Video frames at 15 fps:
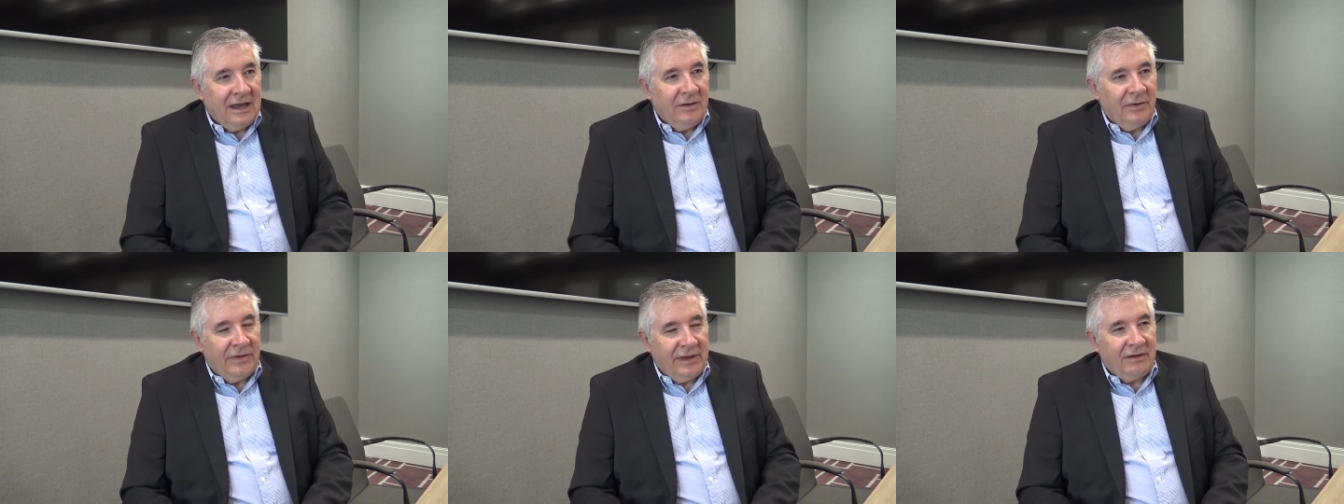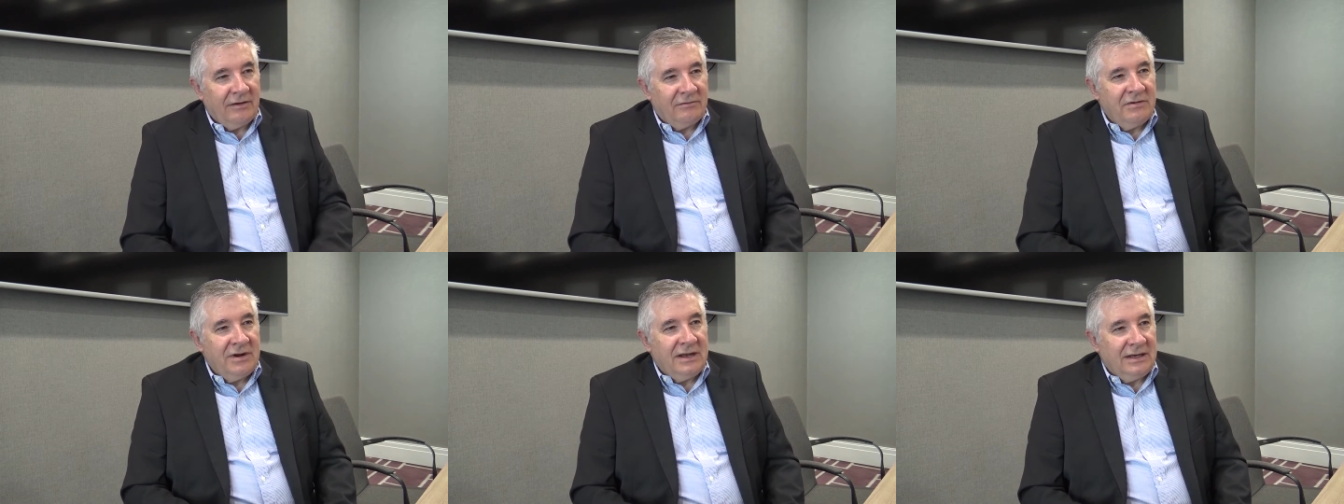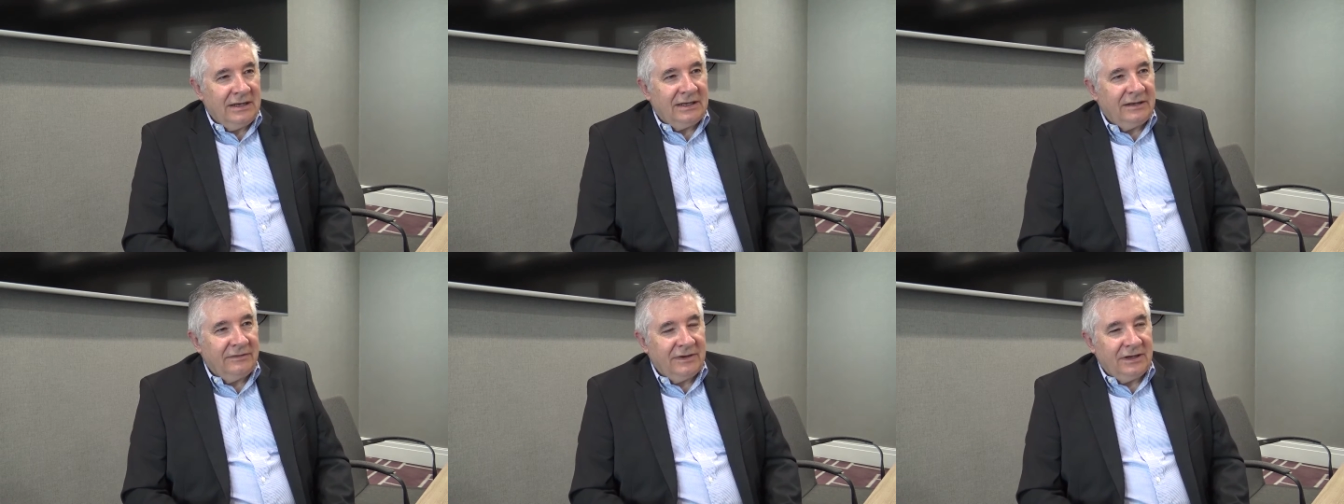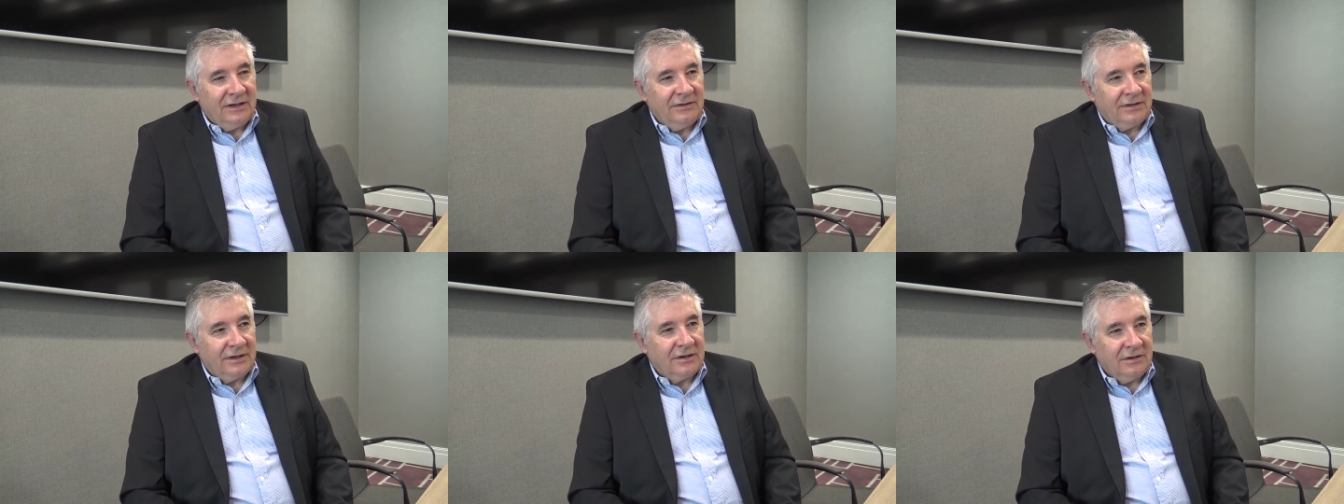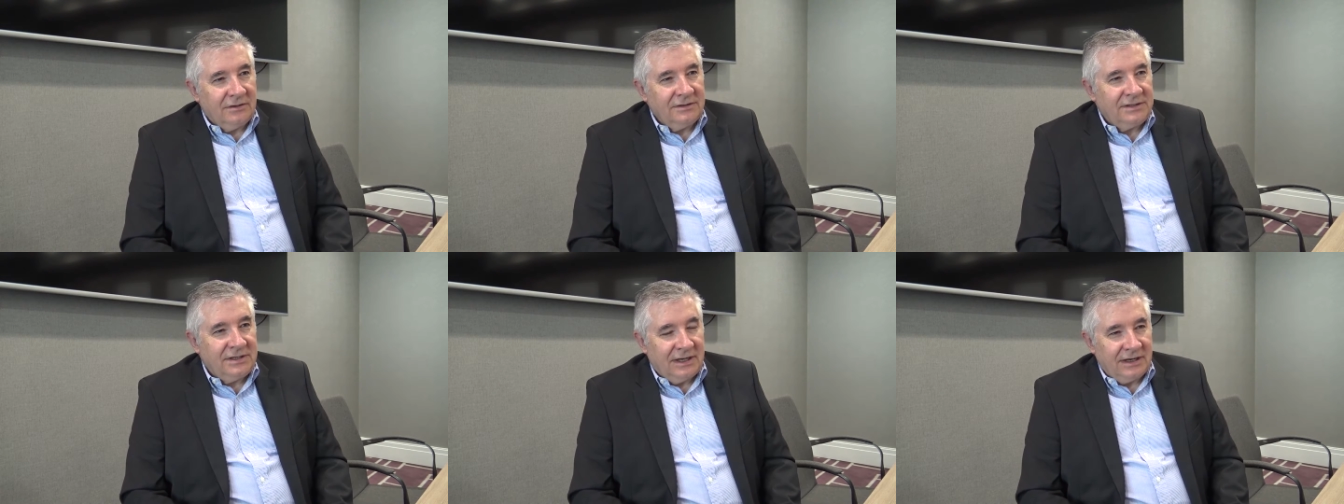without really giving you the
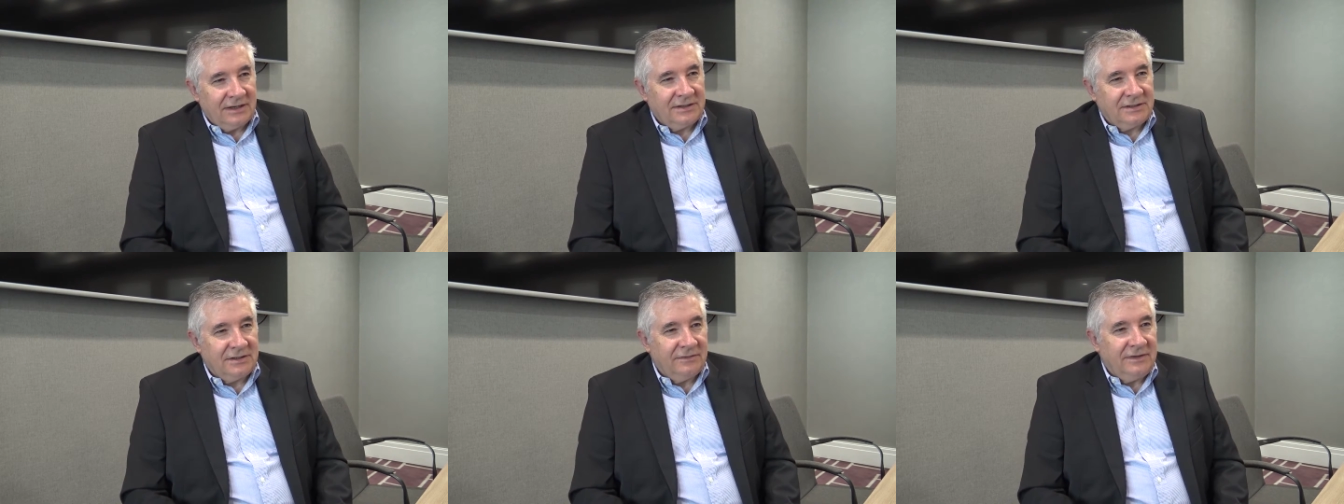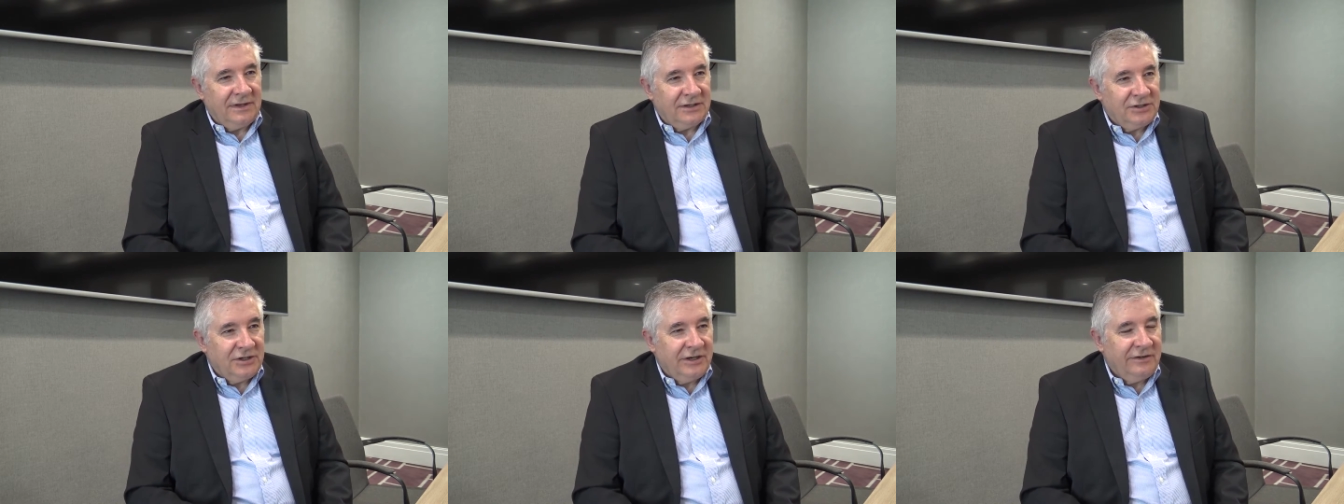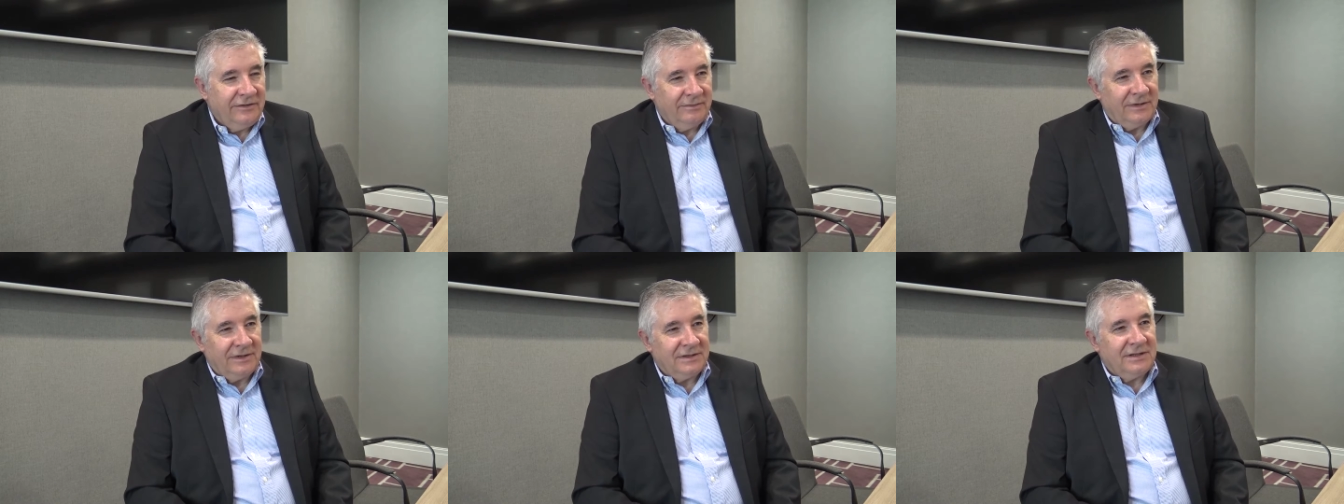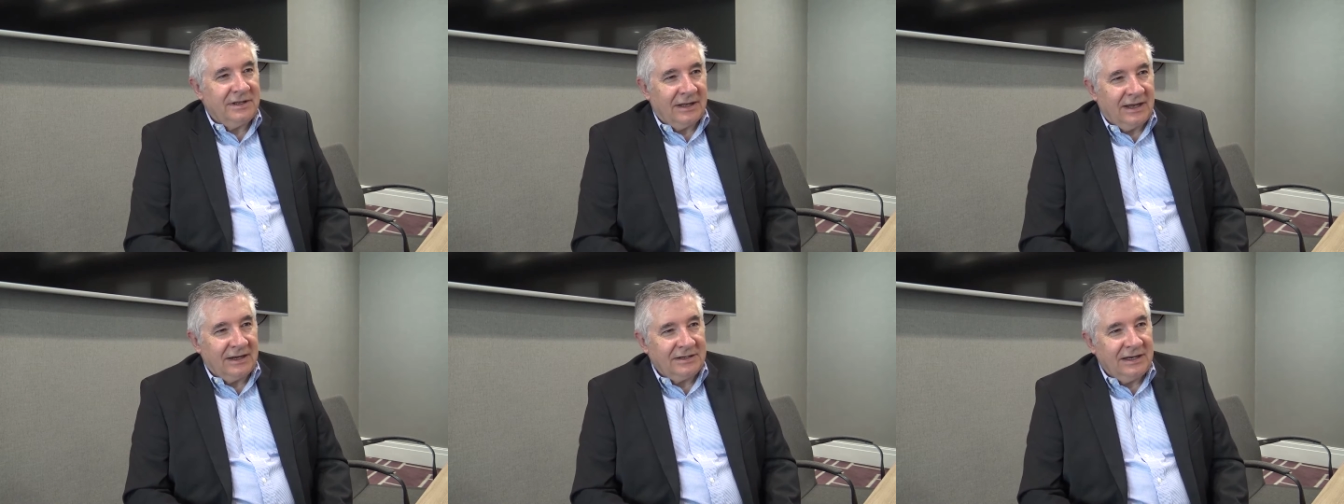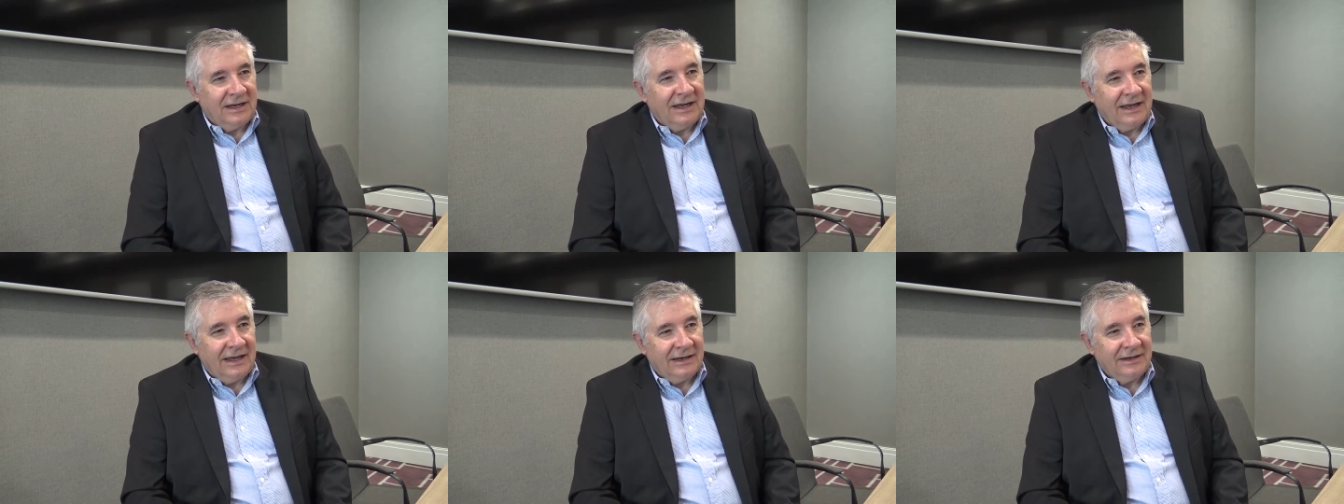context of the achievements they actually
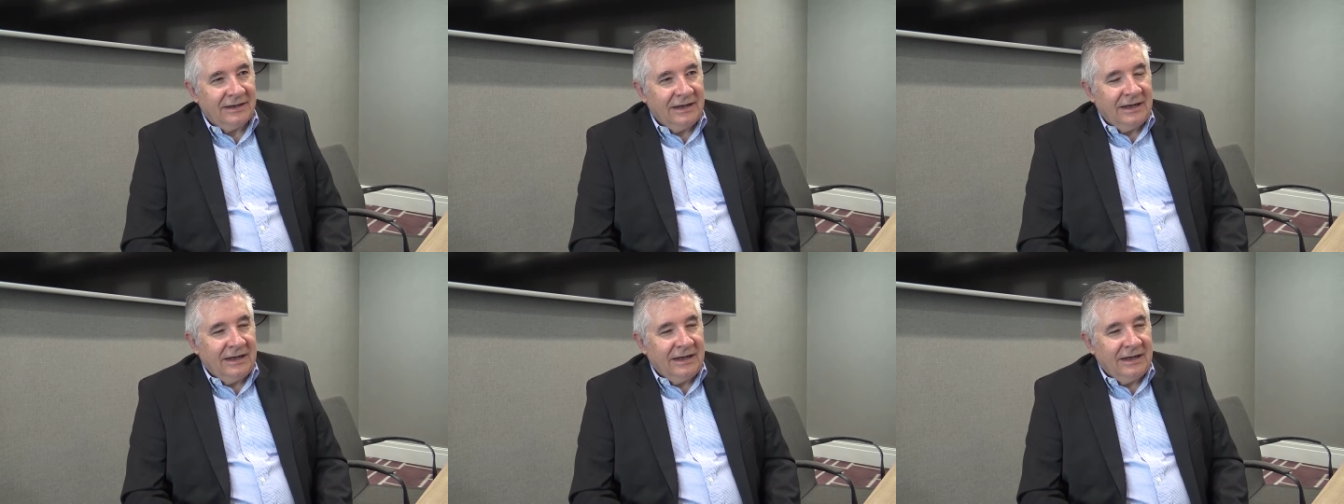had.